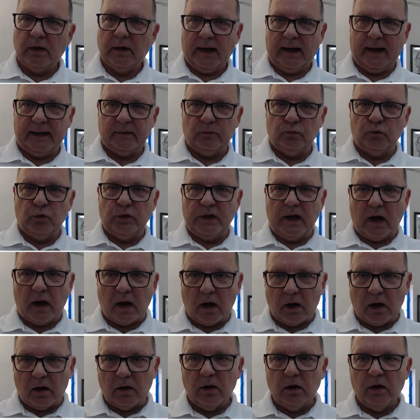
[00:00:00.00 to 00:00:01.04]
and we
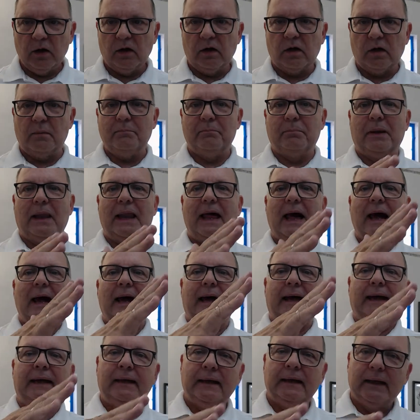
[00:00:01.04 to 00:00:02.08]
are
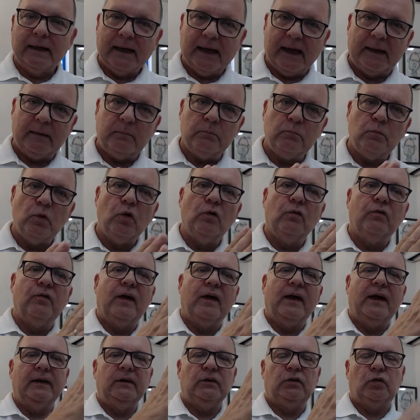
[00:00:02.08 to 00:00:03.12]
complying and
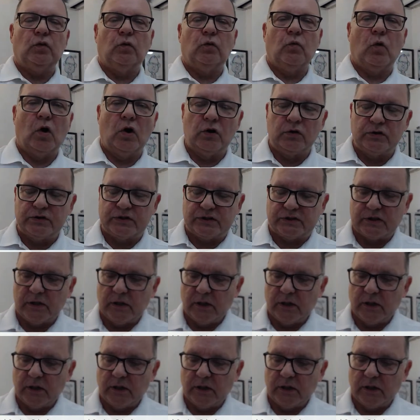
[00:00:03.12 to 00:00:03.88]
moving towards